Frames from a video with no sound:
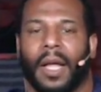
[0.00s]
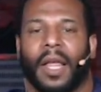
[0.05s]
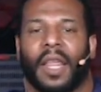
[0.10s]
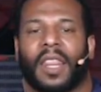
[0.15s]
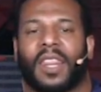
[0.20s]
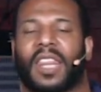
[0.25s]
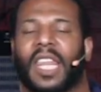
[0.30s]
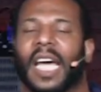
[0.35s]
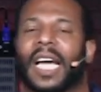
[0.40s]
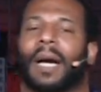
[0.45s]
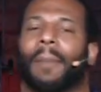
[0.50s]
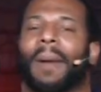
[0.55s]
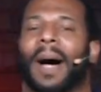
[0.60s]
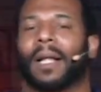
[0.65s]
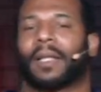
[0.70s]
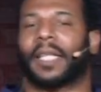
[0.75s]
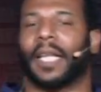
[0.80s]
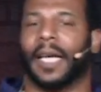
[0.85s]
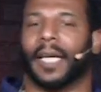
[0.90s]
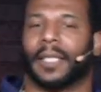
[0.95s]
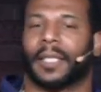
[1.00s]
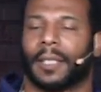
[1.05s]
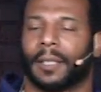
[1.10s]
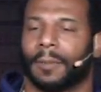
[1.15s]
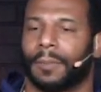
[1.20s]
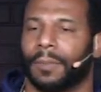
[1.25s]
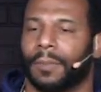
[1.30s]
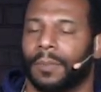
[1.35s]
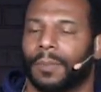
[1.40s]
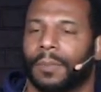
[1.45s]
Think about this.
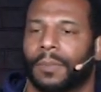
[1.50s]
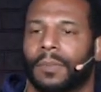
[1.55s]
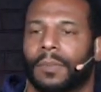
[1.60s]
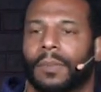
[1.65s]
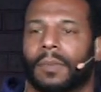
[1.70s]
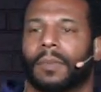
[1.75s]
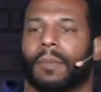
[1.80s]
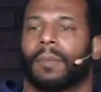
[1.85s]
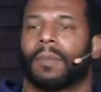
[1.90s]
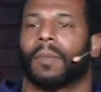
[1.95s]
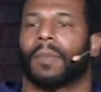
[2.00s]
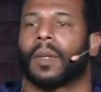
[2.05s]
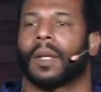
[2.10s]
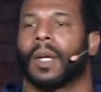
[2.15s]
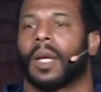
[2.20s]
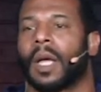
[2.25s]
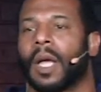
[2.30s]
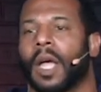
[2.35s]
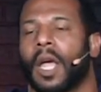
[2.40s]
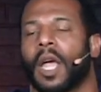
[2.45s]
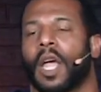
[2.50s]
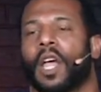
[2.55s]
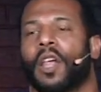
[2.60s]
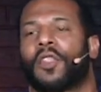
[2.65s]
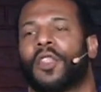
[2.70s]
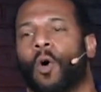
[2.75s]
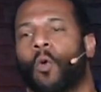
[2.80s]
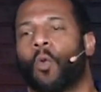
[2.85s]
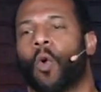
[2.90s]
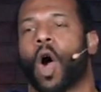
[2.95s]

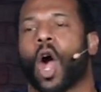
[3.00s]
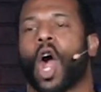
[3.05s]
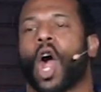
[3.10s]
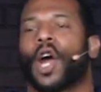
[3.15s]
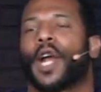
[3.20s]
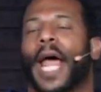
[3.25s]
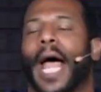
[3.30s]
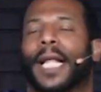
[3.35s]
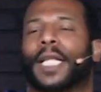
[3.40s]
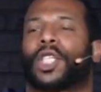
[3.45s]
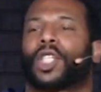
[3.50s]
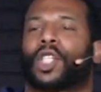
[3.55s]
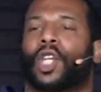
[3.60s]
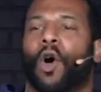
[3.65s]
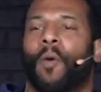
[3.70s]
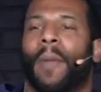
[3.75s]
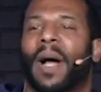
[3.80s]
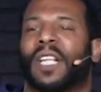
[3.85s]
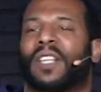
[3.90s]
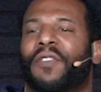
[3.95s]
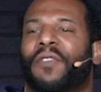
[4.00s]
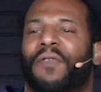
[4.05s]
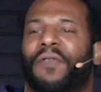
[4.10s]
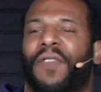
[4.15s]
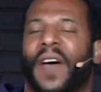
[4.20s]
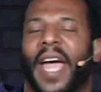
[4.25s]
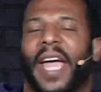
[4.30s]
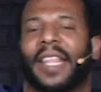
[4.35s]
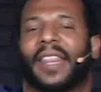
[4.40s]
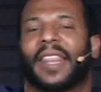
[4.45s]
The word had so much
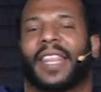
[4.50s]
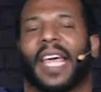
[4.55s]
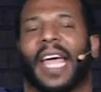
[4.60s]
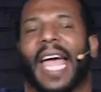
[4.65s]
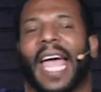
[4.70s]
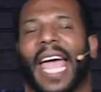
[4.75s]
faith